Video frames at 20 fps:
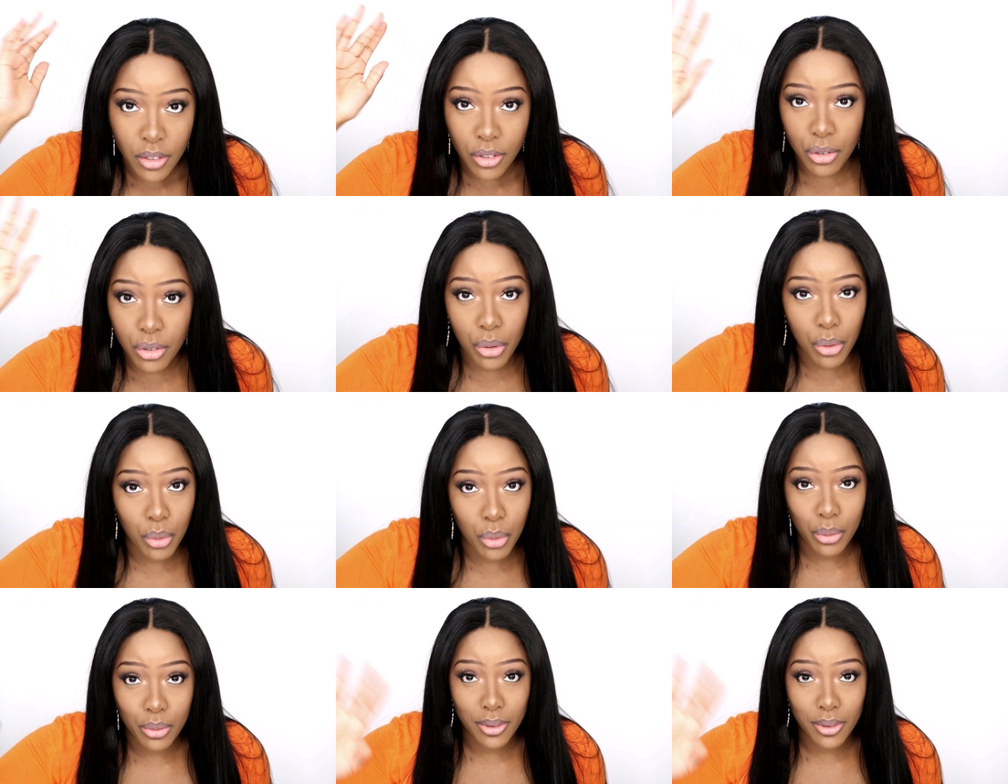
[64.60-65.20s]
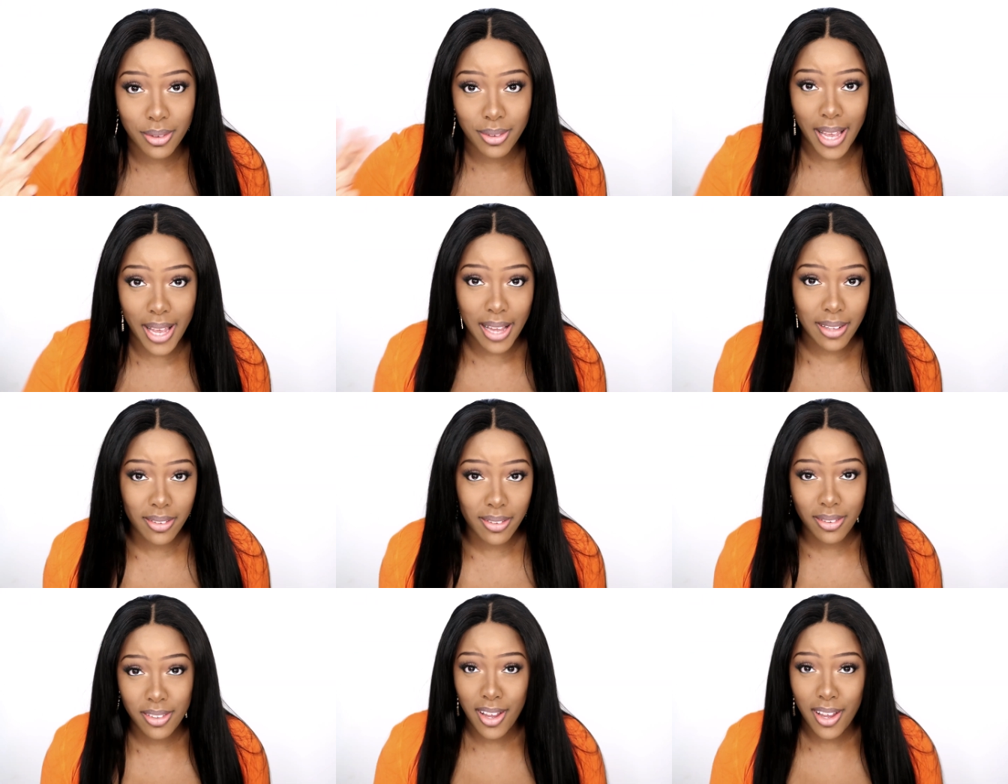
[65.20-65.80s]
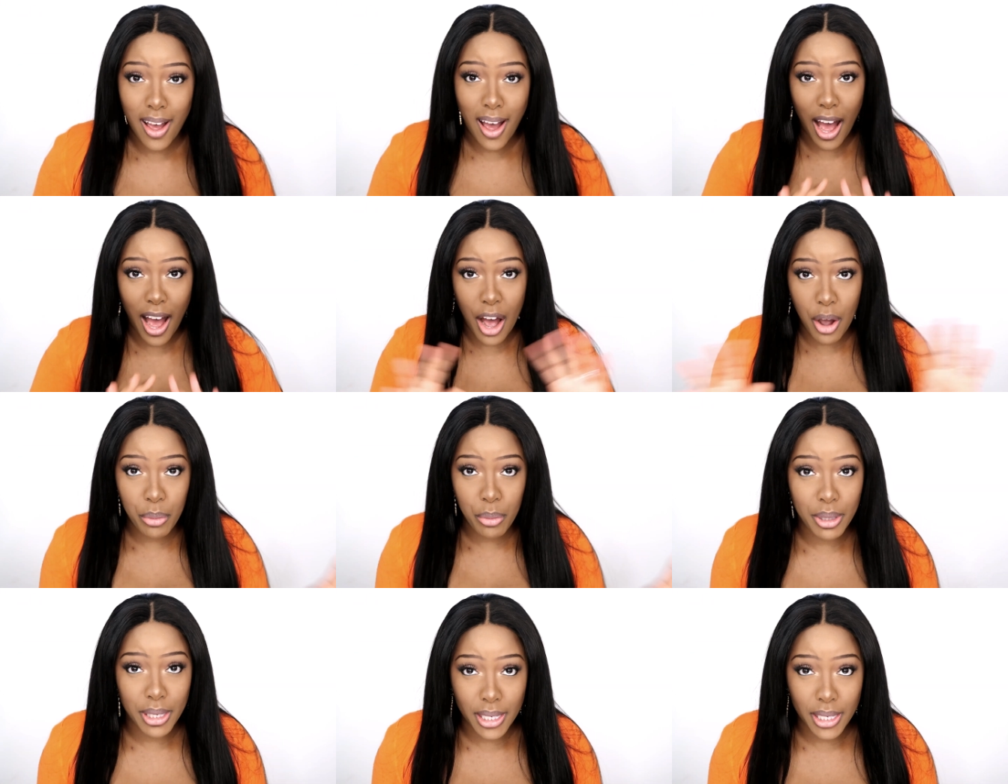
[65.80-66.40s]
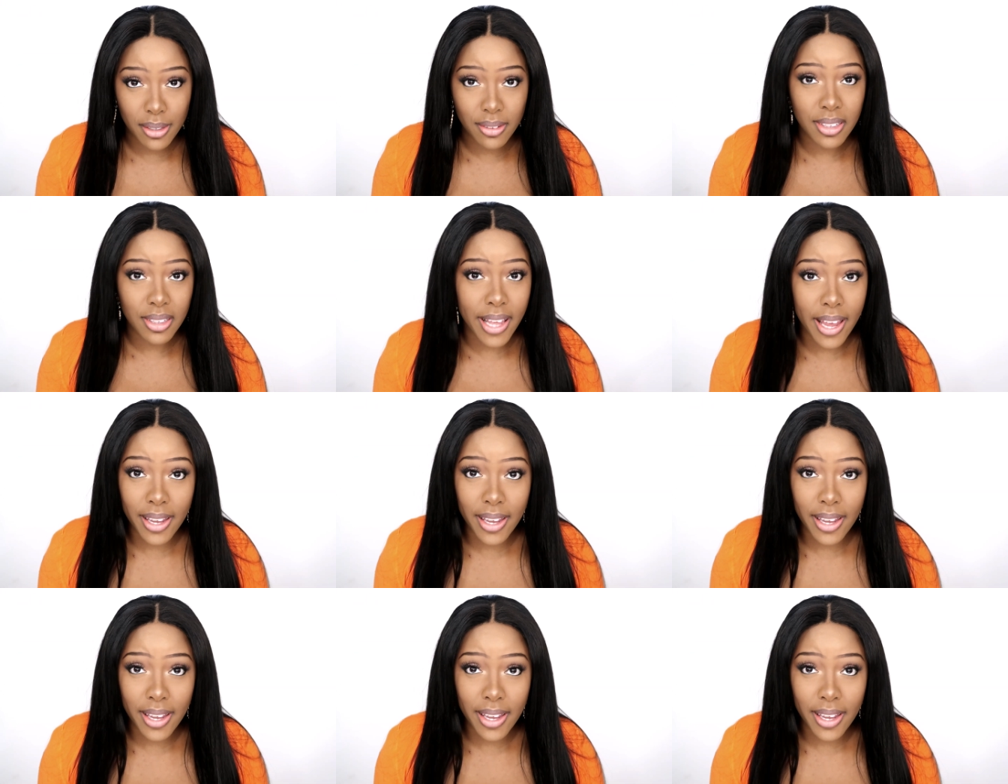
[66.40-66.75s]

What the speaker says: so that's how it is.